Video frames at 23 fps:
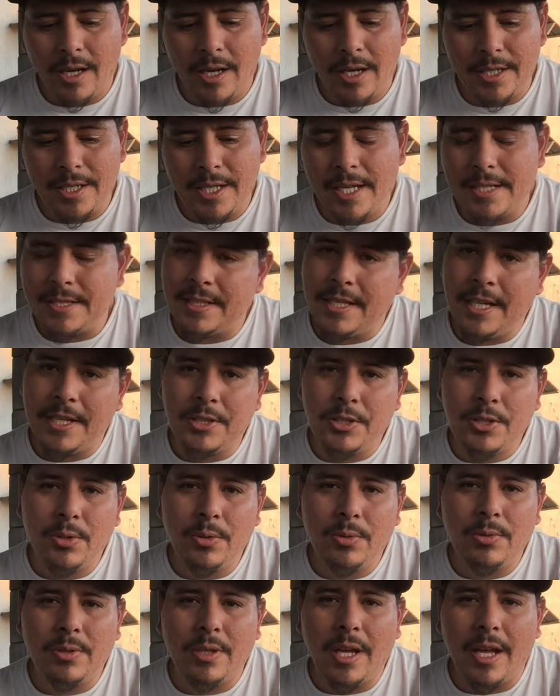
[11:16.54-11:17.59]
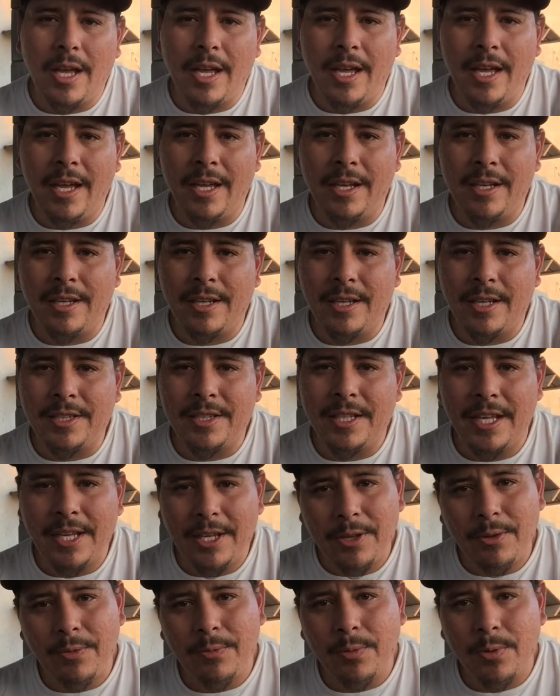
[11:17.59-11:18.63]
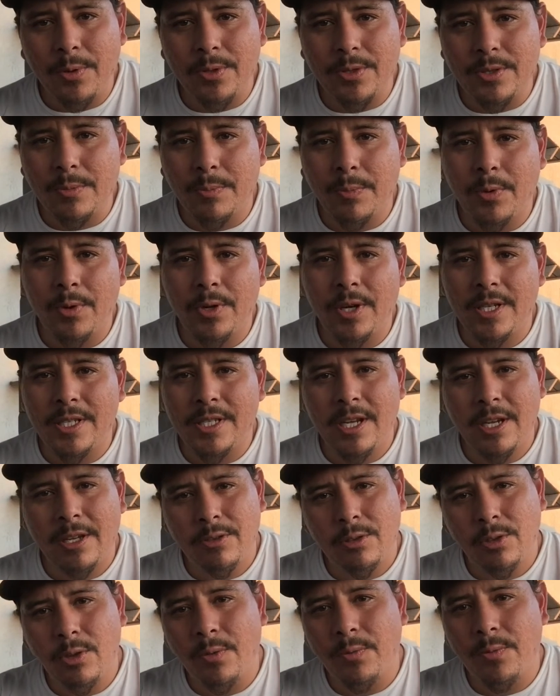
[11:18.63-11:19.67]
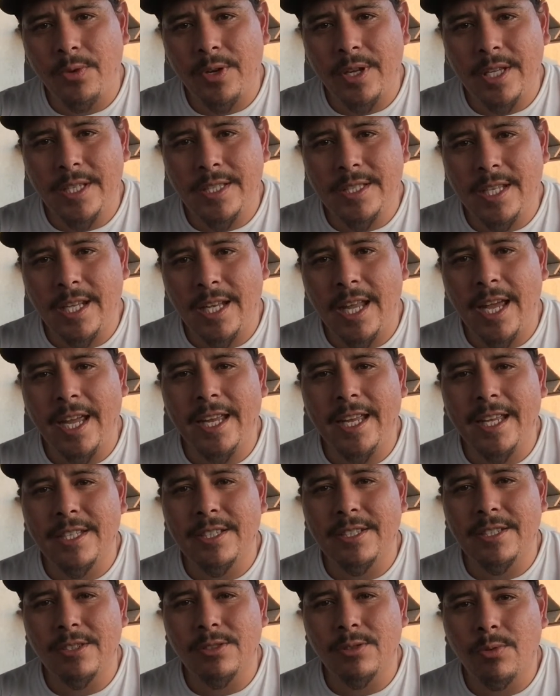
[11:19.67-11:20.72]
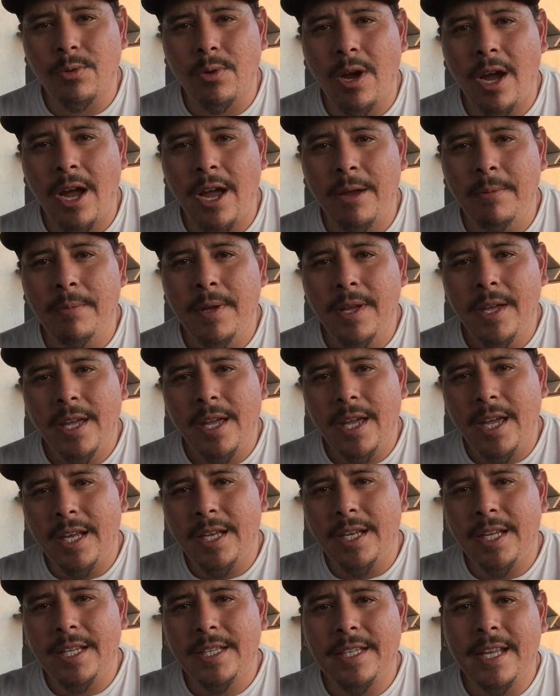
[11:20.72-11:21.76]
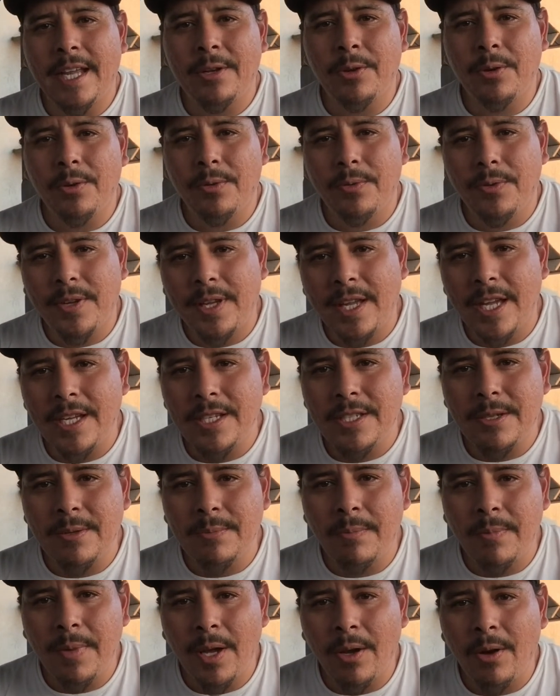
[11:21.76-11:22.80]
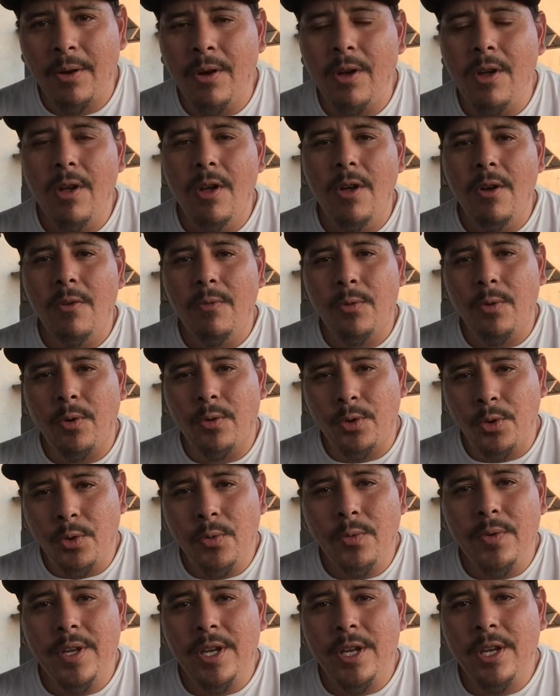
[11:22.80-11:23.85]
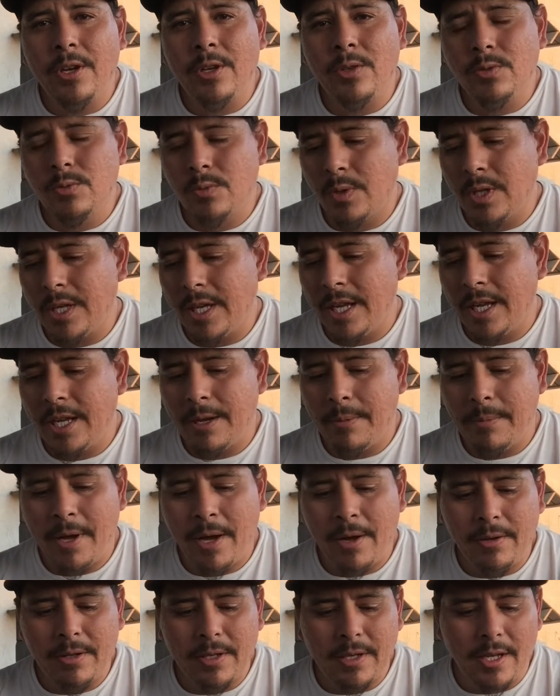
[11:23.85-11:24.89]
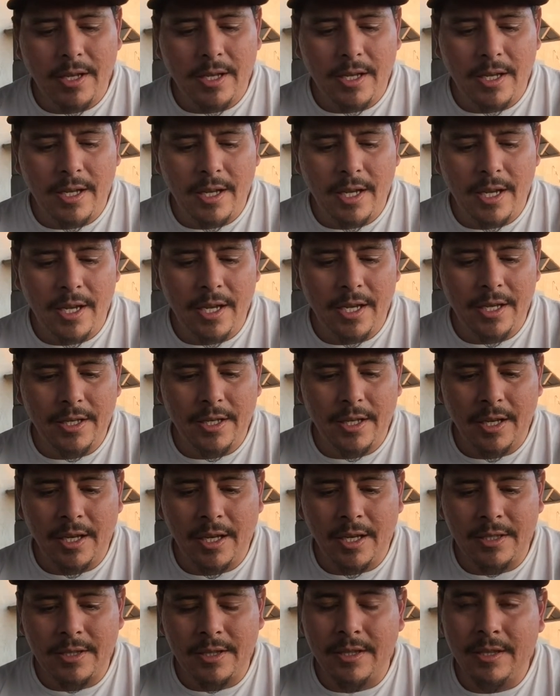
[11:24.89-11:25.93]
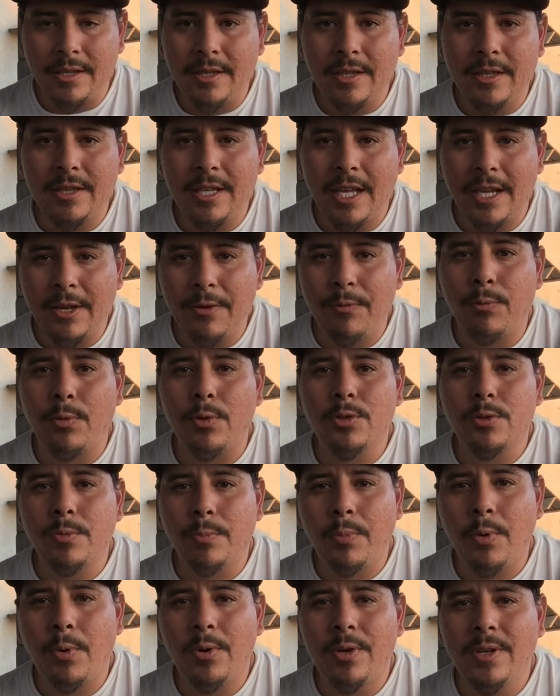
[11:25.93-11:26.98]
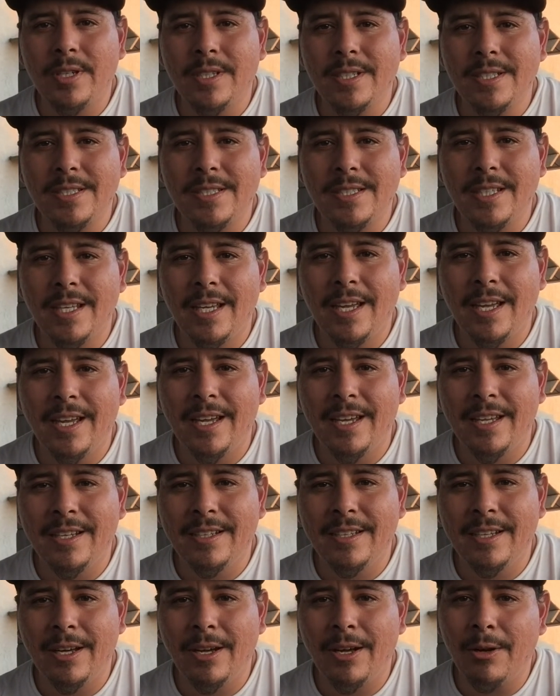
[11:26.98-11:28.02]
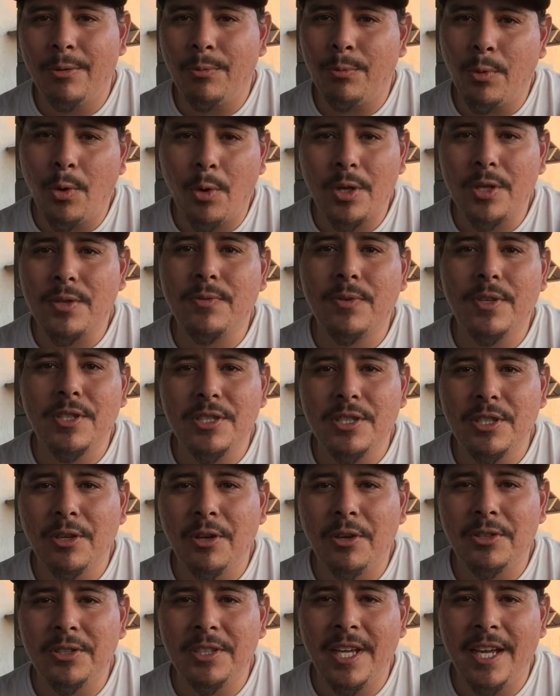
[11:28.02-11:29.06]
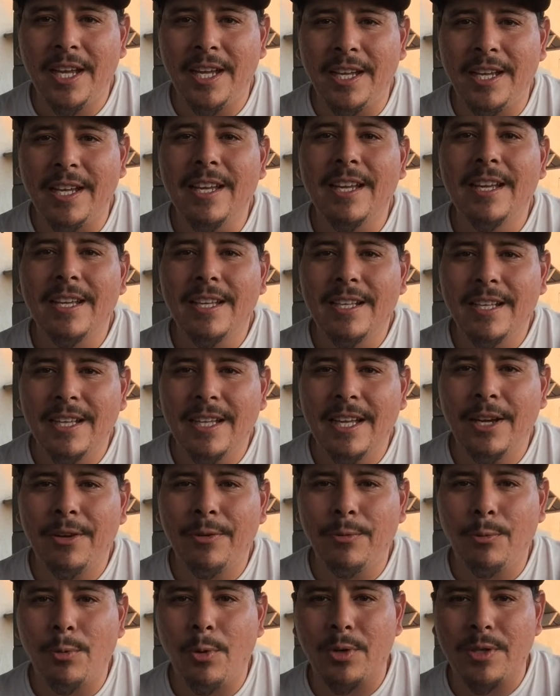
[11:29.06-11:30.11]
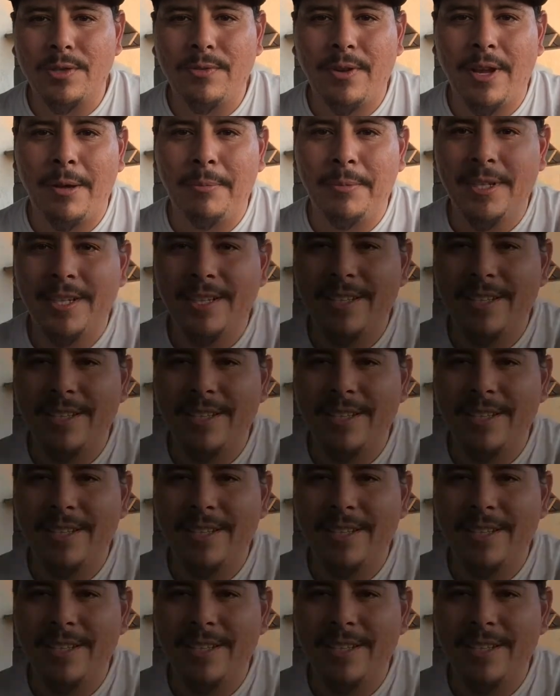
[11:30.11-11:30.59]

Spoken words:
Yeah, stay tuned, and thank you for supporting the channel. Don't forget to like and subscribe and hit that notification bell for new videos when they come out. And thank you for supporting us, and Roguish fishing all day. Later, Roguish family.